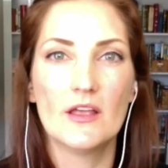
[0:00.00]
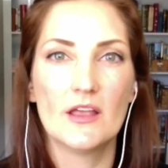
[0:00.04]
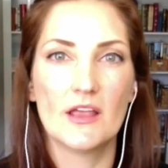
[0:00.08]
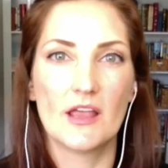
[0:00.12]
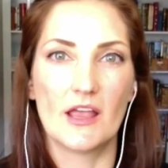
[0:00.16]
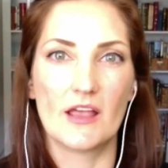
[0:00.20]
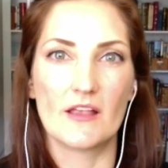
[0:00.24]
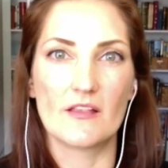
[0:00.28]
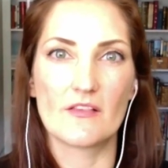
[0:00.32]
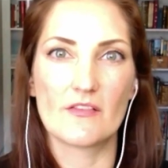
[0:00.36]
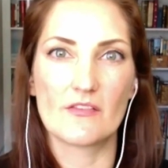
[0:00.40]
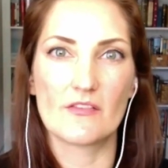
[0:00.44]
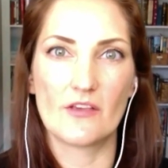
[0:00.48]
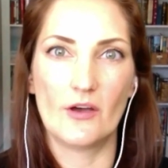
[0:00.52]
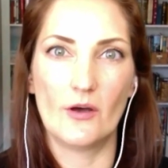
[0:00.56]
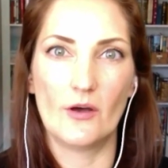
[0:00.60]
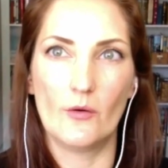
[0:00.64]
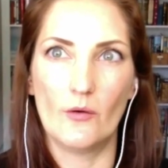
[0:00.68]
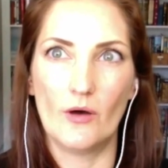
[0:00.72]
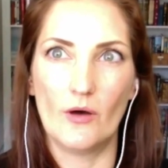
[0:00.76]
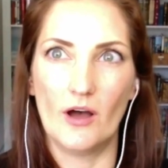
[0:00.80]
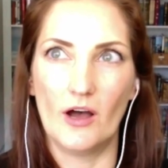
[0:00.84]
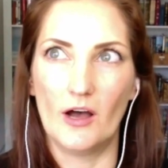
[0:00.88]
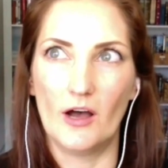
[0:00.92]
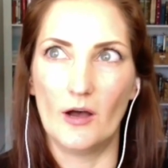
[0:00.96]
And so,
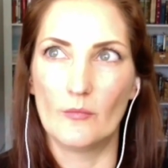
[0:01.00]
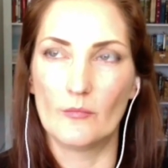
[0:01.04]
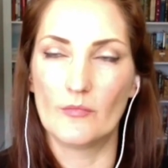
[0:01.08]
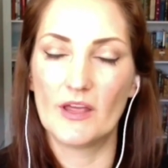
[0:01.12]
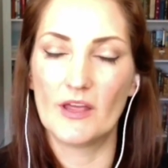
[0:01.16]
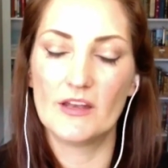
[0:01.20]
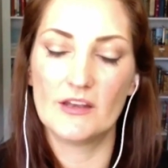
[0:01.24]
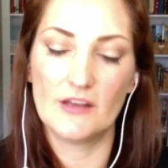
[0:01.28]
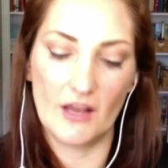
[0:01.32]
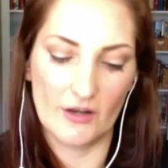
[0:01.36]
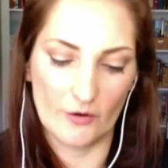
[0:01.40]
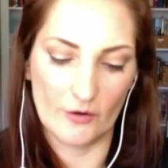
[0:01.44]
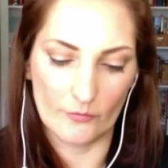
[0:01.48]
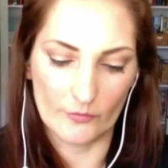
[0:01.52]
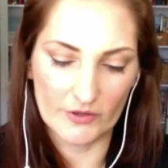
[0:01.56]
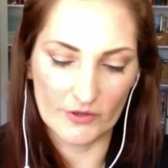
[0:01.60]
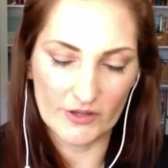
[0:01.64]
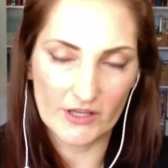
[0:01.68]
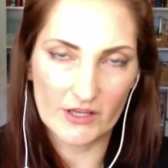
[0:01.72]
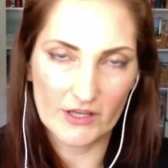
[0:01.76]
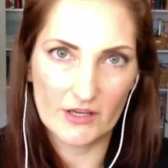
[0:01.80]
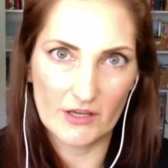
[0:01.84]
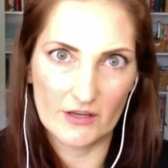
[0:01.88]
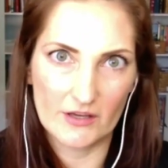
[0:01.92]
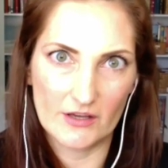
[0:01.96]
and it
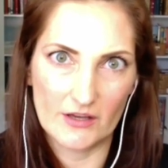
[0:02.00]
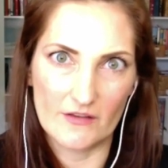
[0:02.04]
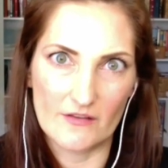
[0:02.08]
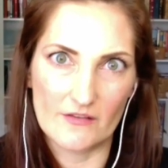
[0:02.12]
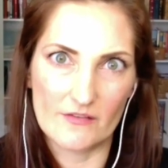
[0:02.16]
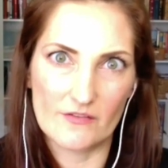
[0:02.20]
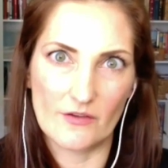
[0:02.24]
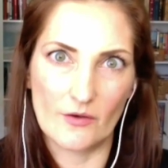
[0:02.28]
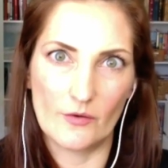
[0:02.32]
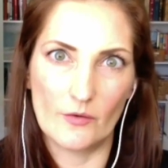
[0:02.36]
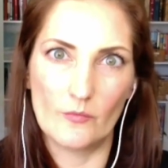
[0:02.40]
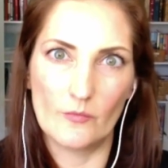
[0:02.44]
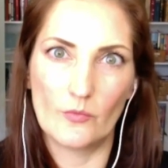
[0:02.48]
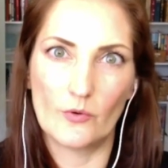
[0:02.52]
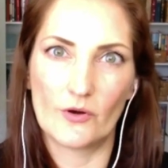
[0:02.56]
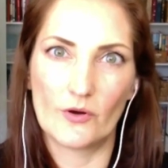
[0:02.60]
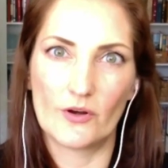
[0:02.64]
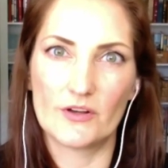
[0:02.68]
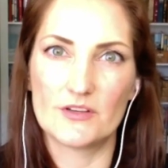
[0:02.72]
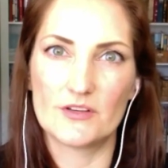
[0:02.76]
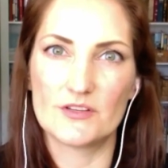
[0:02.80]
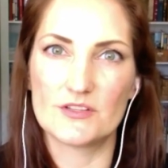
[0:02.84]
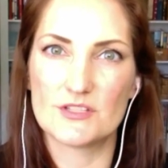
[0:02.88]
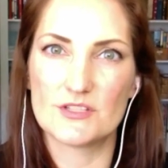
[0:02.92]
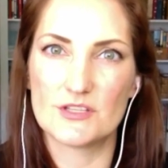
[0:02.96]
really is so
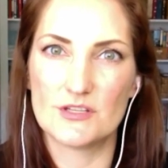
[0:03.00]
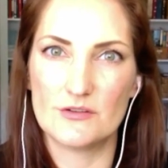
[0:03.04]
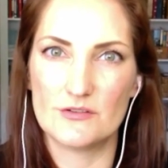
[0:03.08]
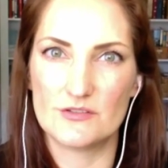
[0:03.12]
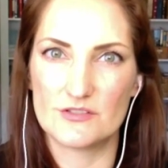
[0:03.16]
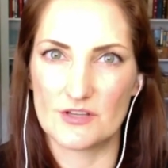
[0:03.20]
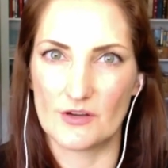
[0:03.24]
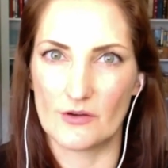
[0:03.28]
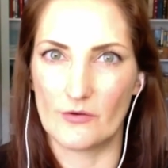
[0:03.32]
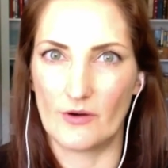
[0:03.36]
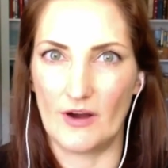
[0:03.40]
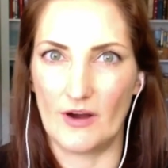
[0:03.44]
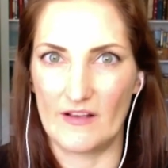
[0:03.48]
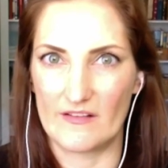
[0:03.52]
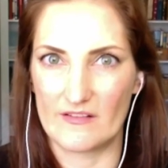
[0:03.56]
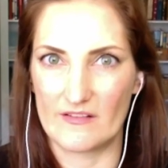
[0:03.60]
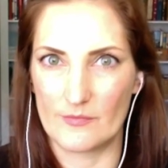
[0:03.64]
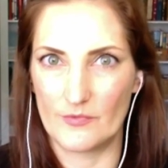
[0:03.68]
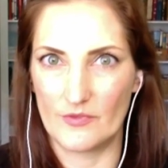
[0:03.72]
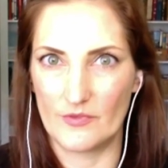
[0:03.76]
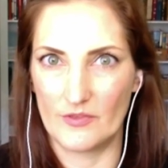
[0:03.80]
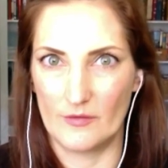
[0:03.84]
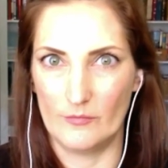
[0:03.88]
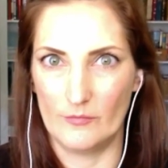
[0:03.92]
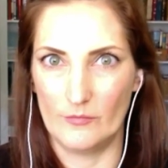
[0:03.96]
important to grasp
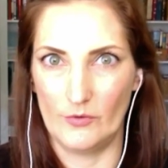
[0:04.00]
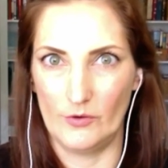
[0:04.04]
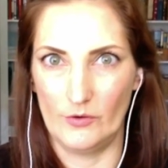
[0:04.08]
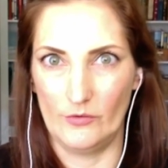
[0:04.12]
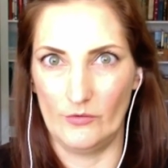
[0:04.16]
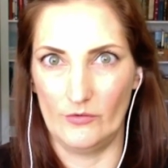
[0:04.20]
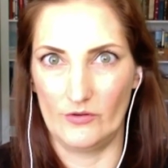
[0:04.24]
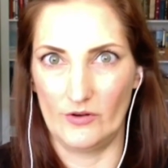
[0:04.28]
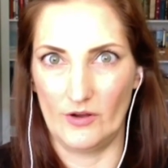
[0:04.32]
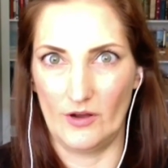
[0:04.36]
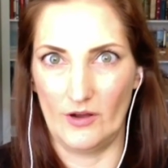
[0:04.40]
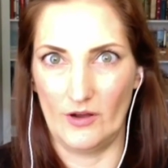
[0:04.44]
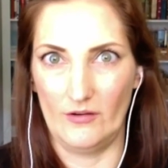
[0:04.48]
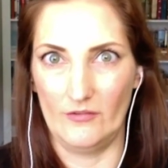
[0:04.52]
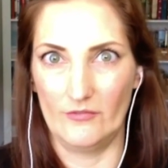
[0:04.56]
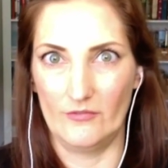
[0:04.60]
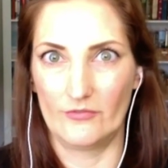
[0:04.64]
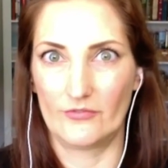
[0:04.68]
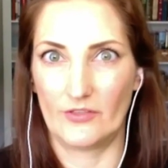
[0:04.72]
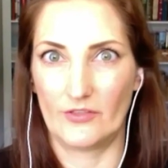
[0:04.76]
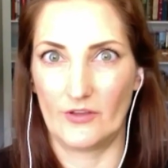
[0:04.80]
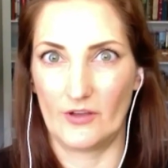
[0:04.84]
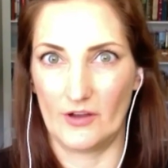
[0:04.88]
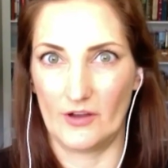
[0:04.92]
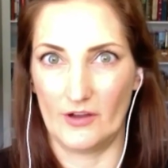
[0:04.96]
the mood of
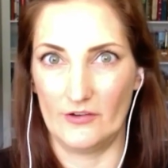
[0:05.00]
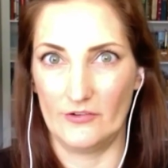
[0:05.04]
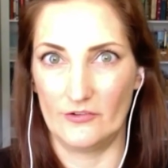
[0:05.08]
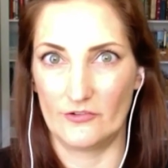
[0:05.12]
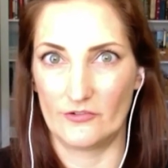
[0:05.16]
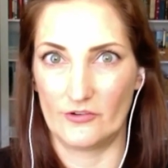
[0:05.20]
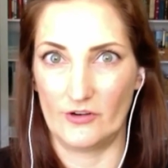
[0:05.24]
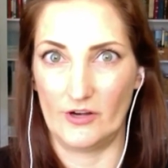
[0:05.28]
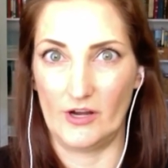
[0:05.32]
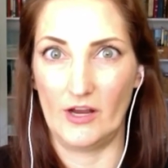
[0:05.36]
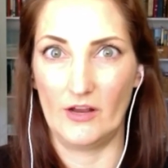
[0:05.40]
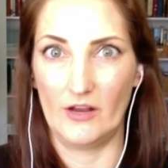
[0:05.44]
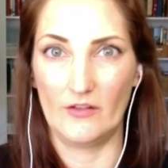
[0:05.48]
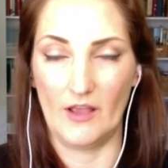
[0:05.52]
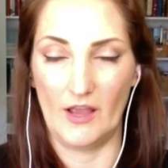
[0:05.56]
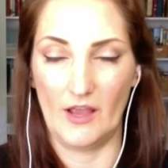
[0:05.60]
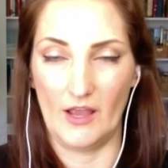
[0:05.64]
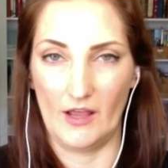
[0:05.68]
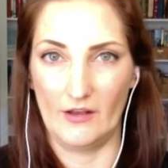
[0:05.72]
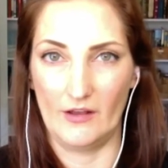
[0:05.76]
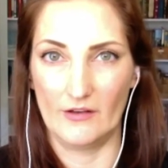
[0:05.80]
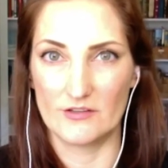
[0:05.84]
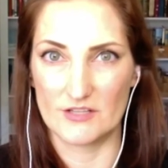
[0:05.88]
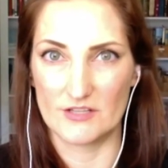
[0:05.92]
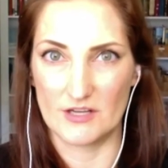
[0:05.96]
the country
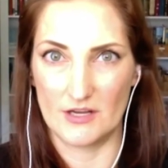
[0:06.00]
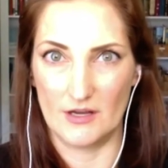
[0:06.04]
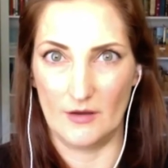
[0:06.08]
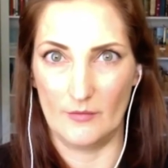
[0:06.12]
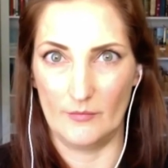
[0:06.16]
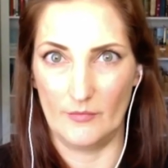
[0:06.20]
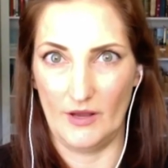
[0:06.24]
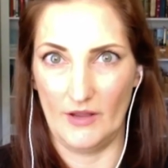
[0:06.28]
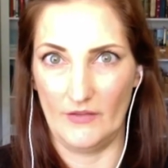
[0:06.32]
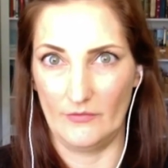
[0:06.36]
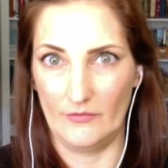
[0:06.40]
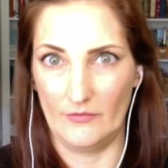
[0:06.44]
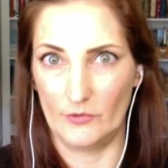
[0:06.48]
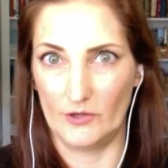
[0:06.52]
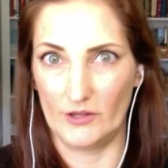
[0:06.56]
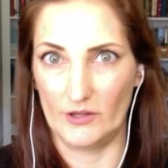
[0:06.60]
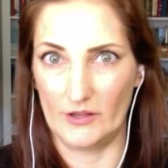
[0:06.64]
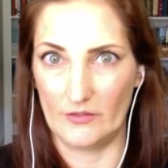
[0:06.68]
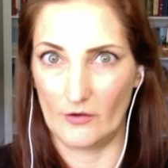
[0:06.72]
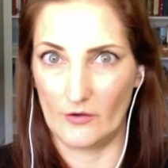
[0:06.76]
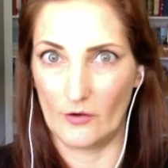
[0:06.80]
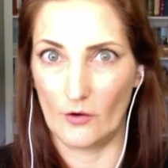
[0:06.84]
and really the